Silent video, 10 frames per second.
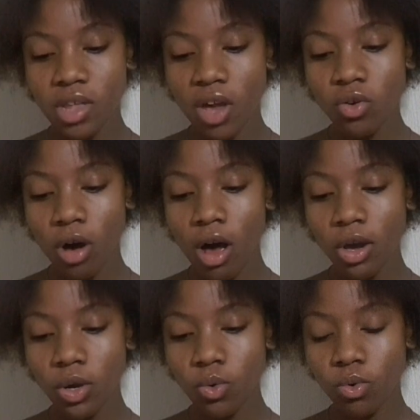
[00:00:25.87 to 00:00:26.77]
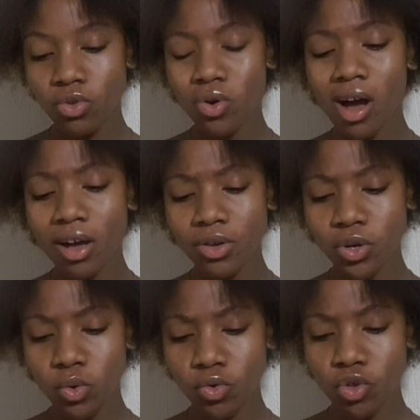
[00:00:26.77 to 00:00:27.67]
You argued, you
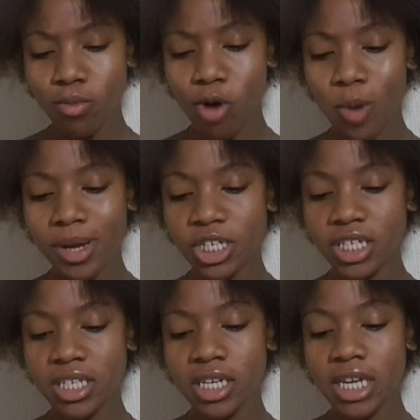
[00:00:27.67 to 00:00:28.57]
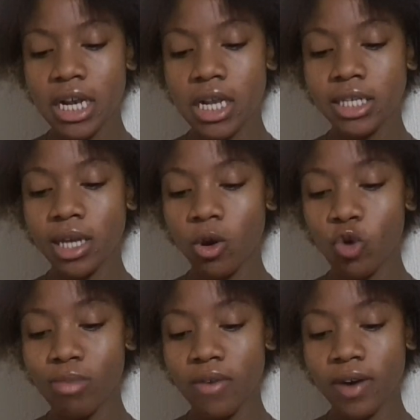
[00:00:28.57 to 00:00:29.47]
argued with your mom and she said, at least I know who
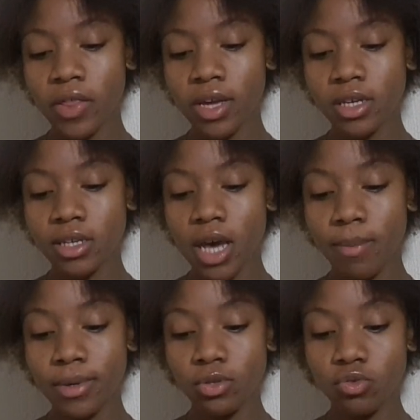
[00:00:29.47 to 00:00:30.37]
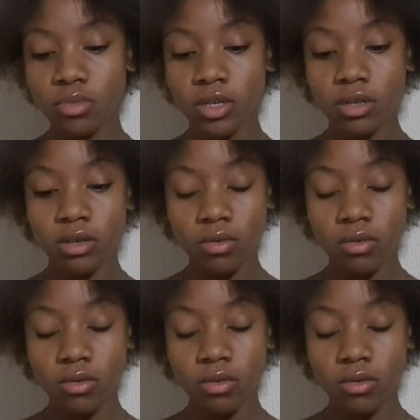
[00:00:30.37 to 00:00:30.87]
my father is. Happened to me.